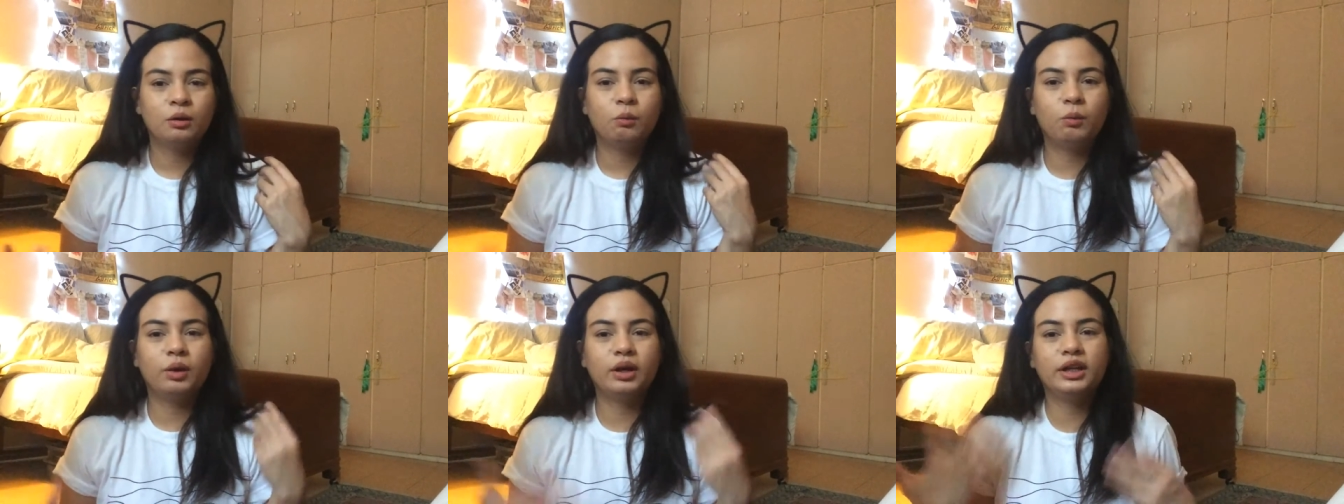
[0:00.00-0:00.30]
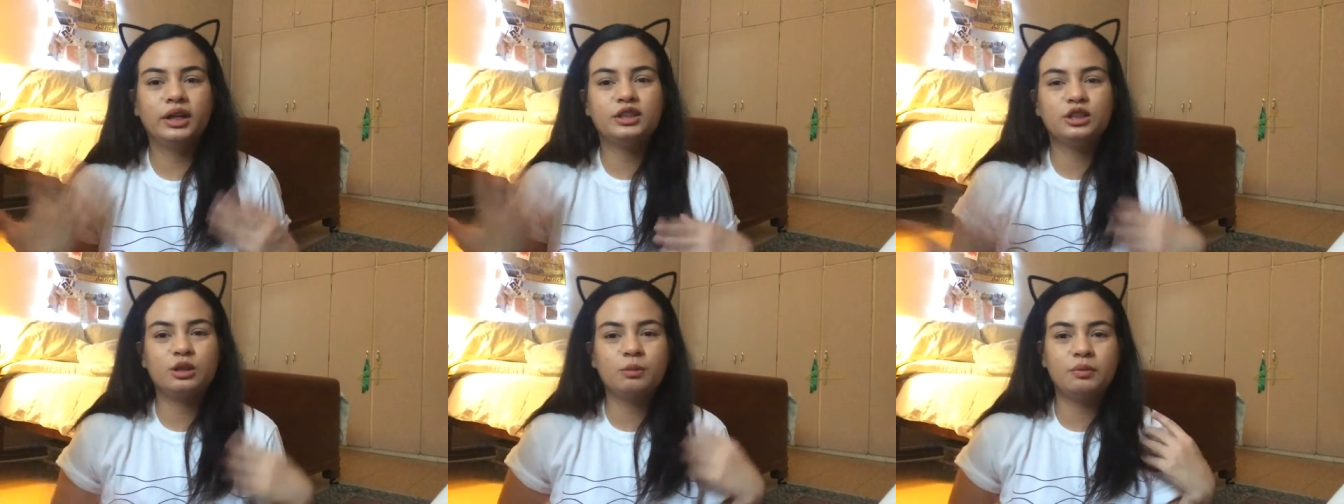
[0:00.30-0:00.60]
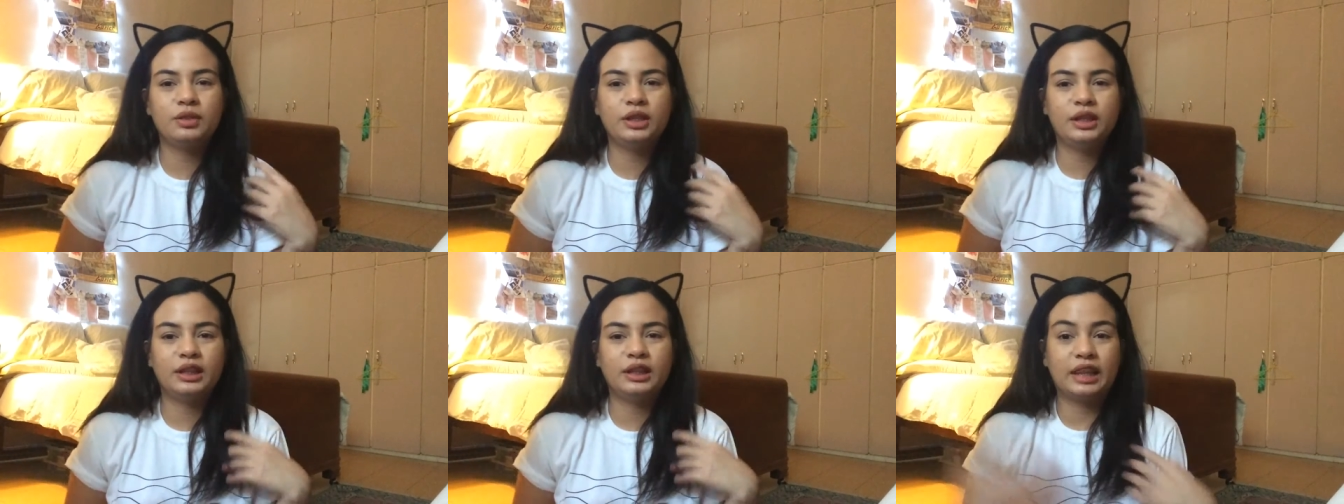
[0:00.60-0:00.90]
wanted
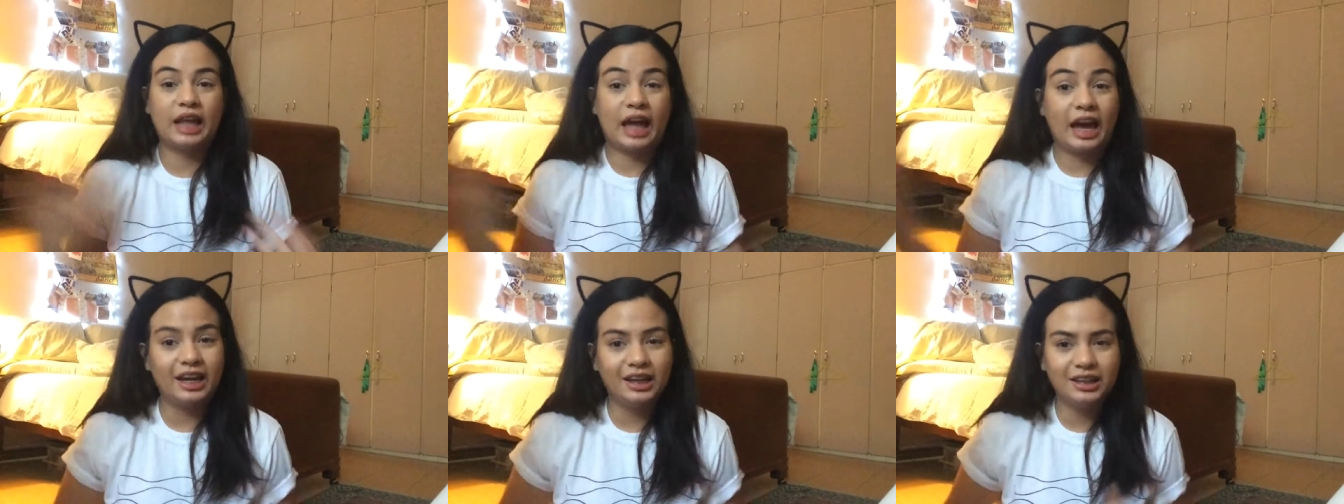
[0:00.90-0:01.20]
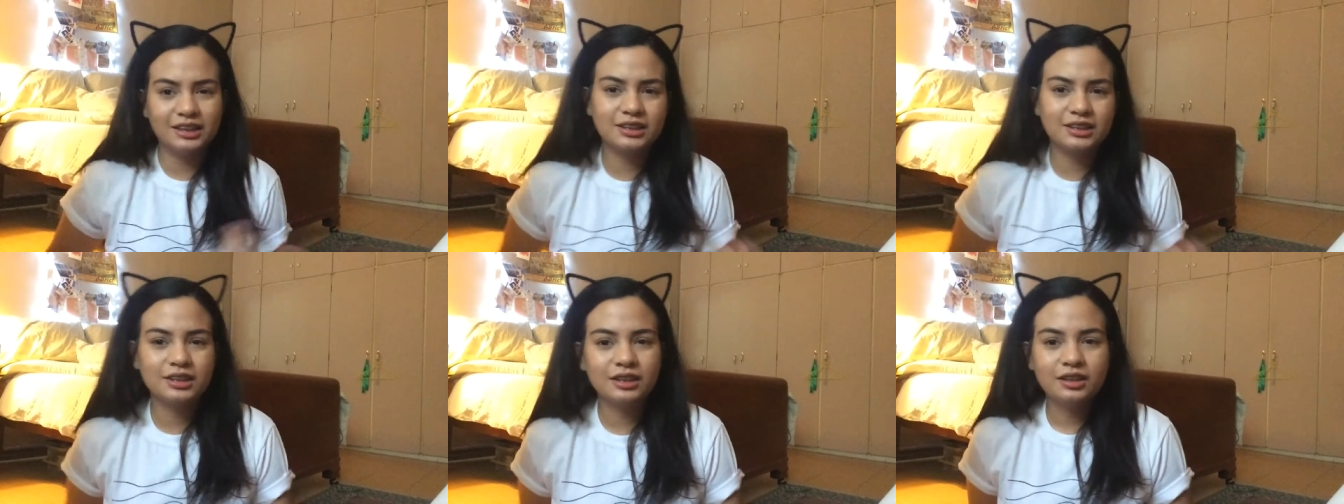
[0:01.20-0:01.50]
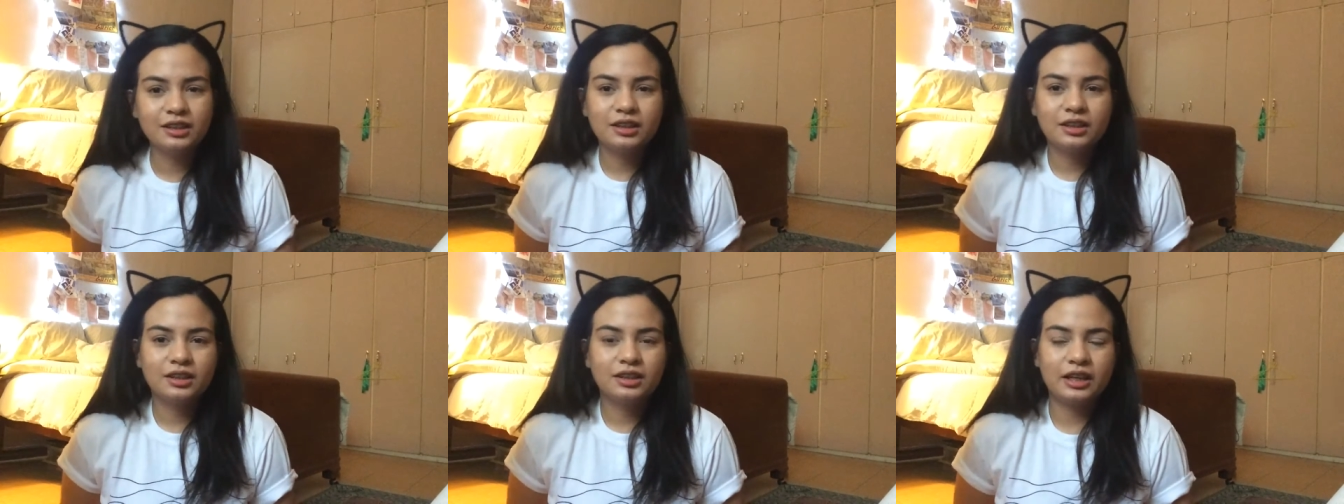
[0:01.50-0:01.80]
something light
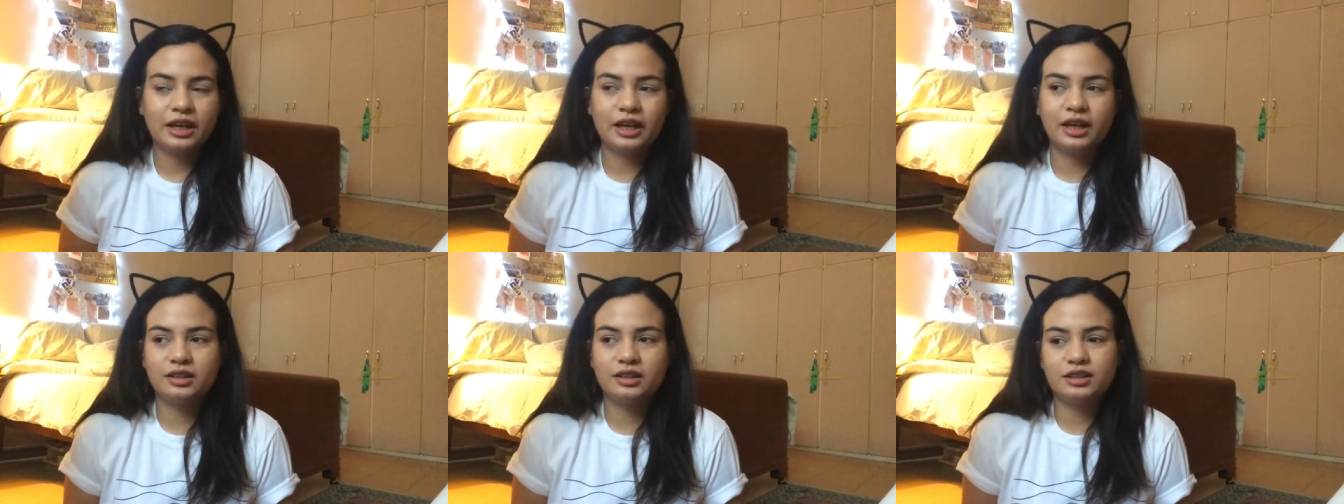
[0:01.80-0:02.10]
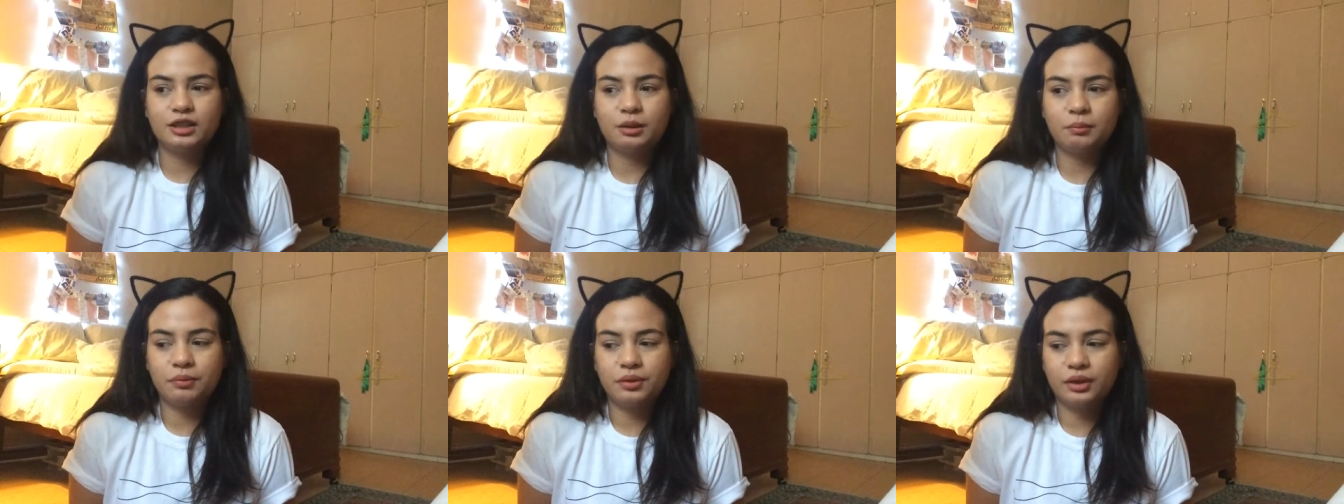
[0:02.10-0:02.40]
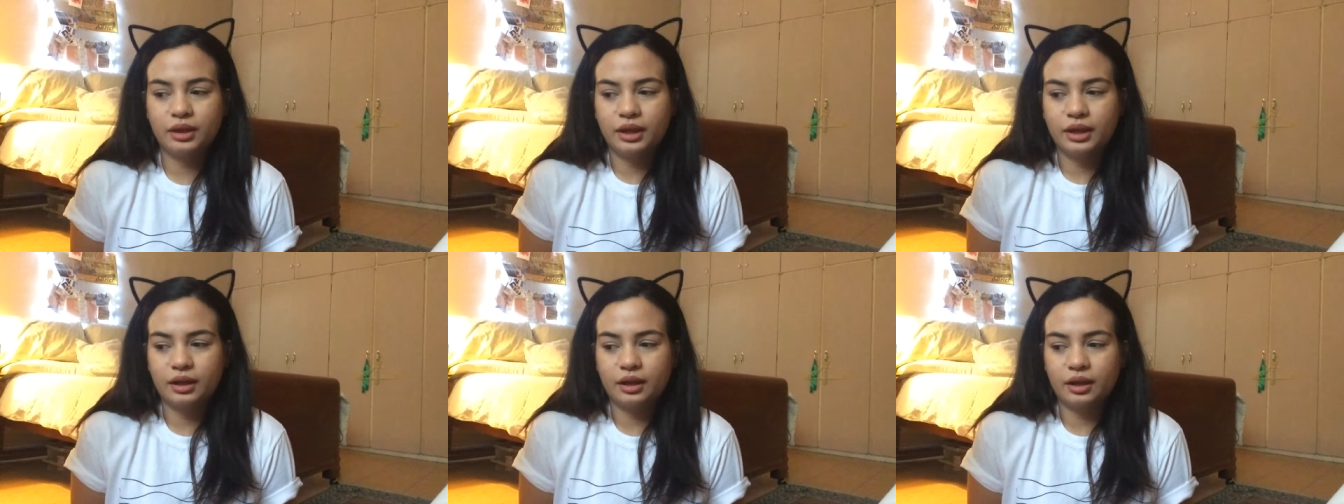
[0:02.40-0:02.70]
and
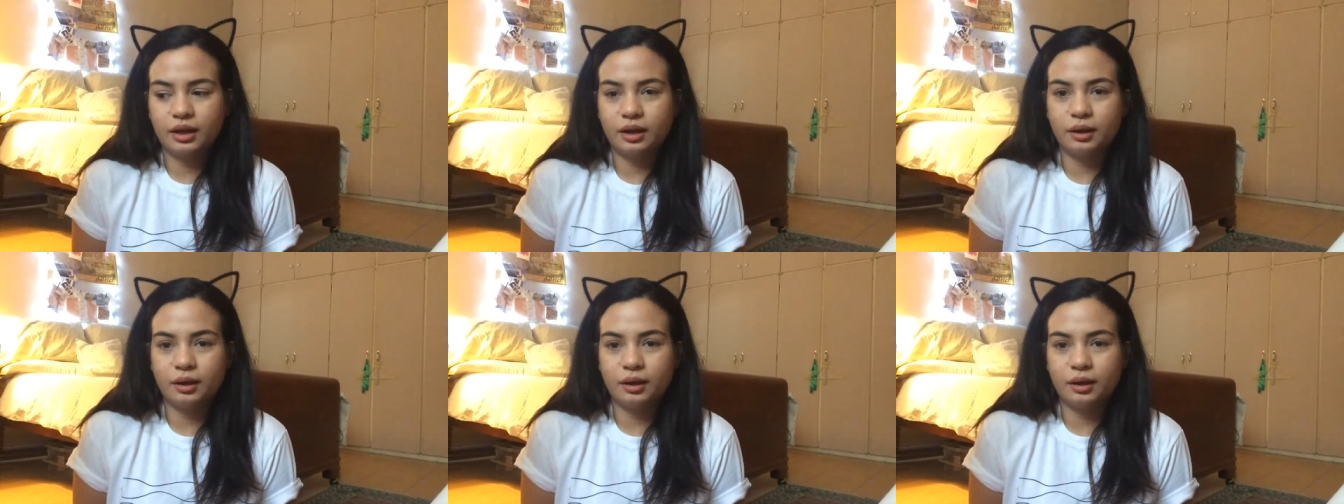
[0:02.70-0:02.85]
something